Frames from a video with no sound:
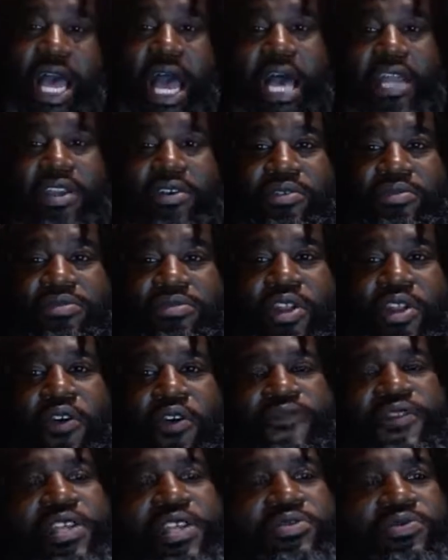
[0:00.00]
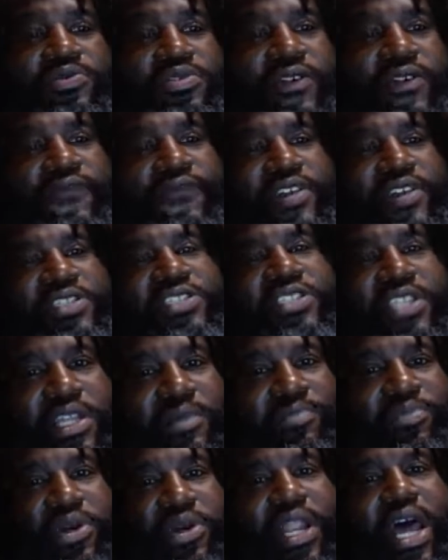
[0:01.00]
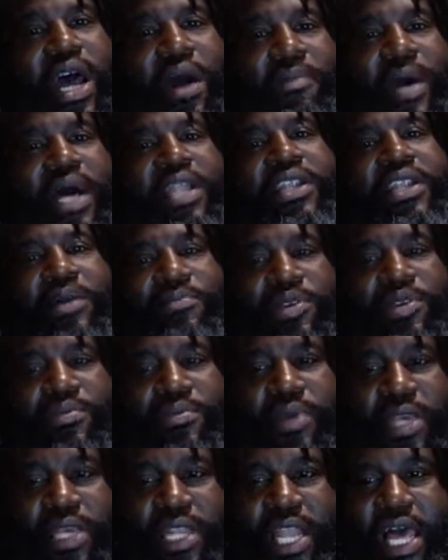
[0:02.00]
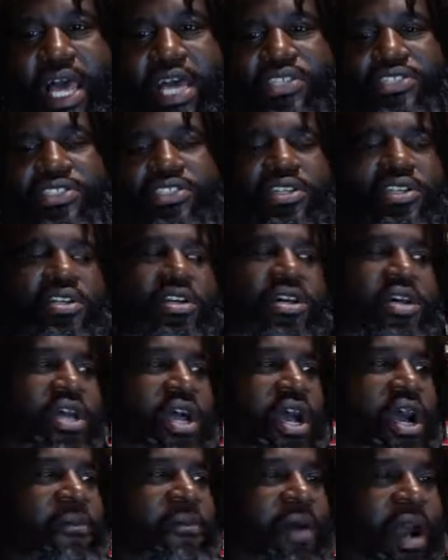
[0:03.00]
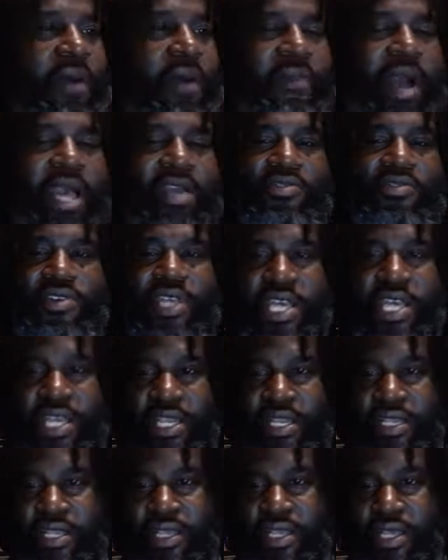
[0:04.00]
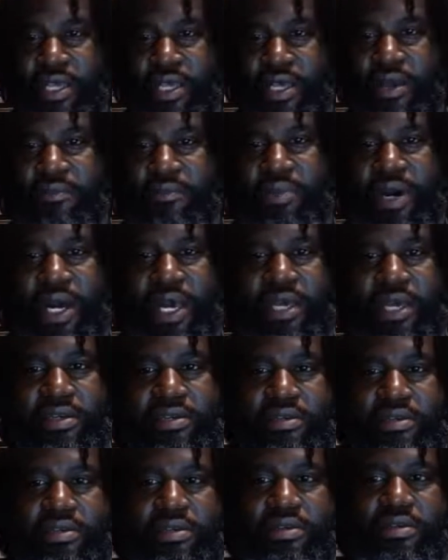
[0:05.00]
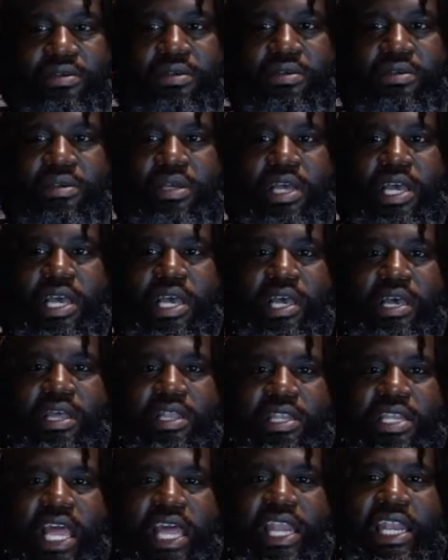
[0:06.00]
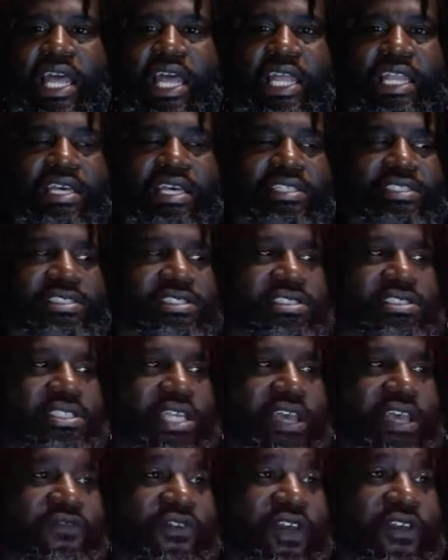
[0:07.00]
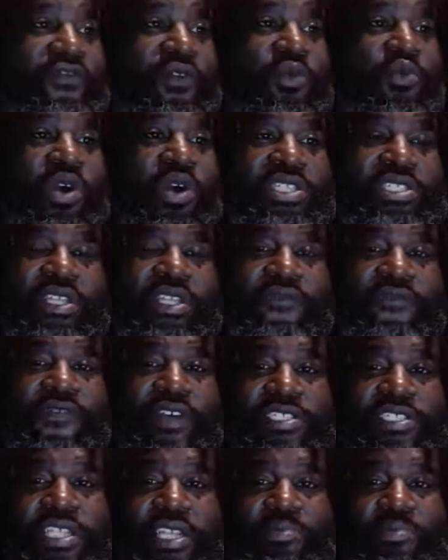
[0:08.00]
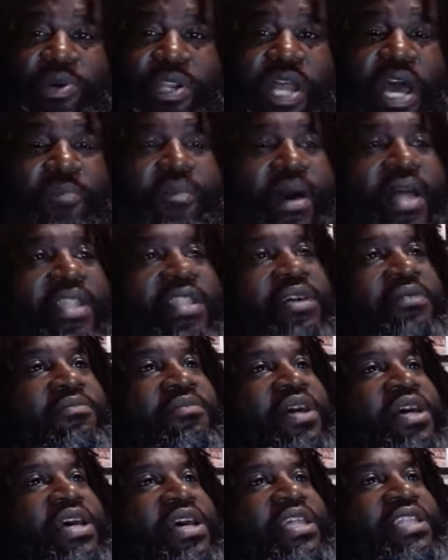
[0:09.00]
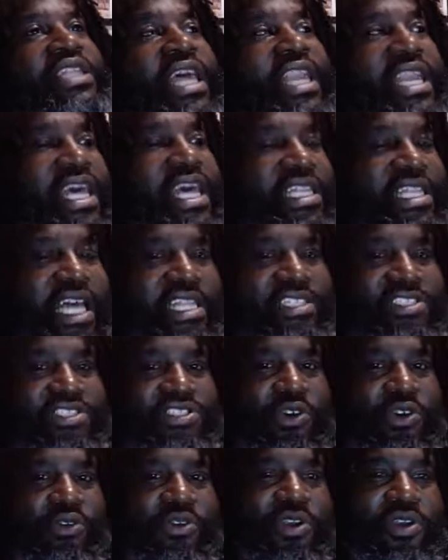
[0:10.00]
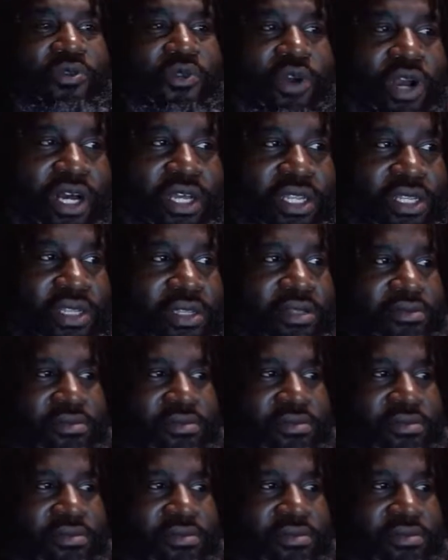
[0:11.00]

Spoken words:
Now, I don't know if this was officially put out by WB last year about Michael Keaton, but they let us, if it wasn't officially put out by them, they let that story run.